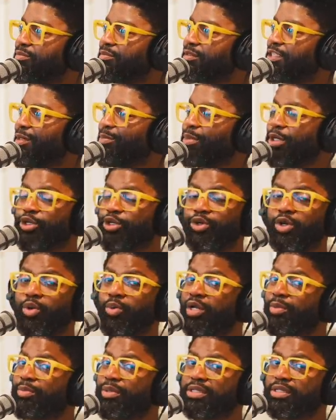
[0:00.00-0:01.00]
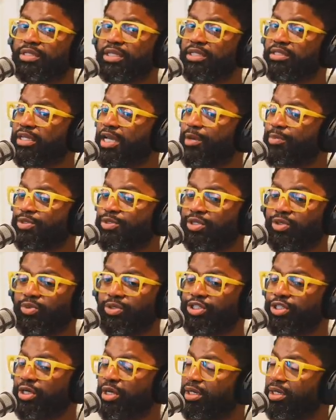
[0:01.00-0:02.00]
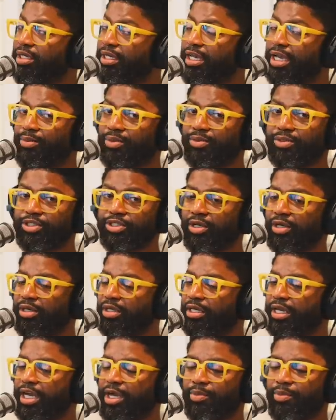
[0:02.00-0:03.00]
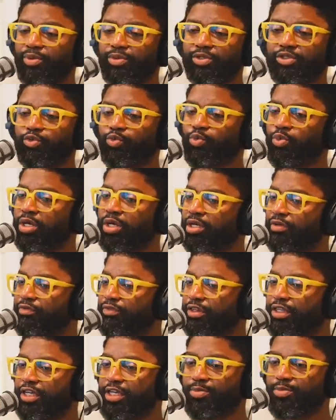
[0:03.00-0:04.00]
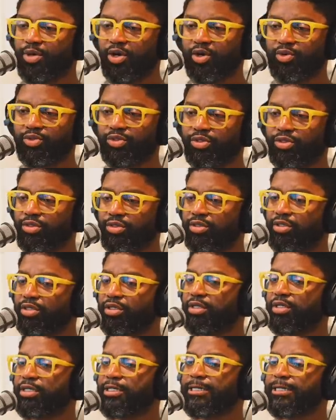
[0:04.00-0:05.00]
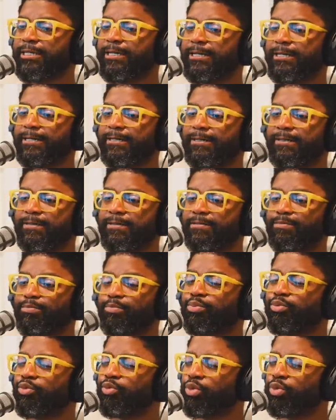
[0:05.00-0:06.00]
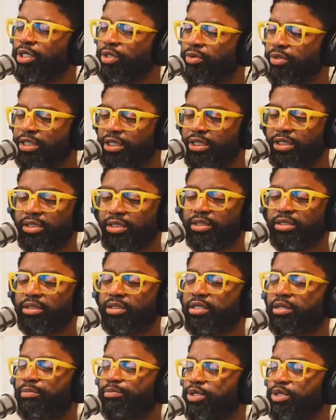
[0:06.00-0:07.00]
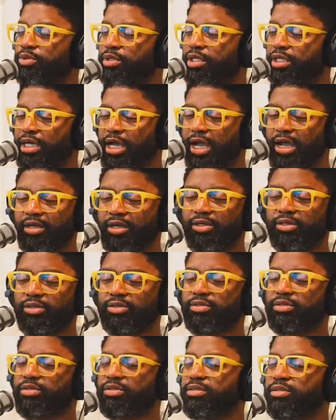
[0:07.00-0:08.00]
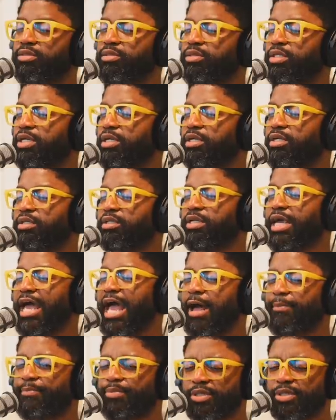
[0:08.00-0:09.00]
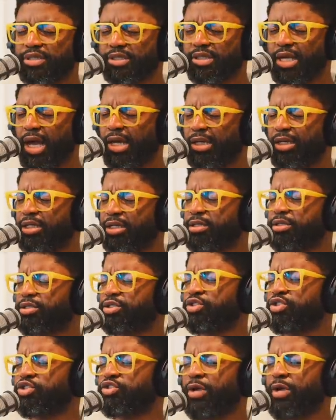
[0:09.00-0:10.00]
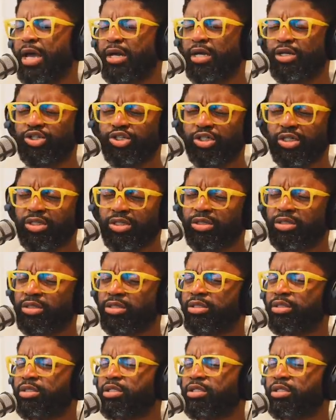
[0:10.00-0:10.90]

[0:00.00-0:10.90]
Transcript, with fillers: But you don't want to miss this episode with Charlotte Gamble. Charlotte Gamble is one of the most uh, brilliant communicators, uh, apostolic strategists,